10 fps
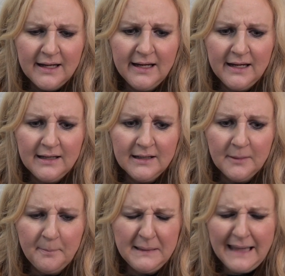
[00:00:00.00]

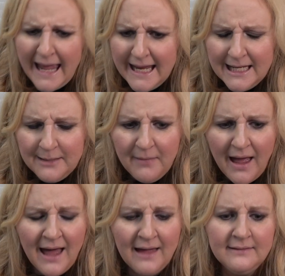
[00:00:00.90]
in blame
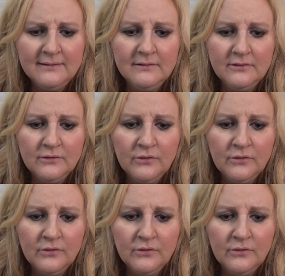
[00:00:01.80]
and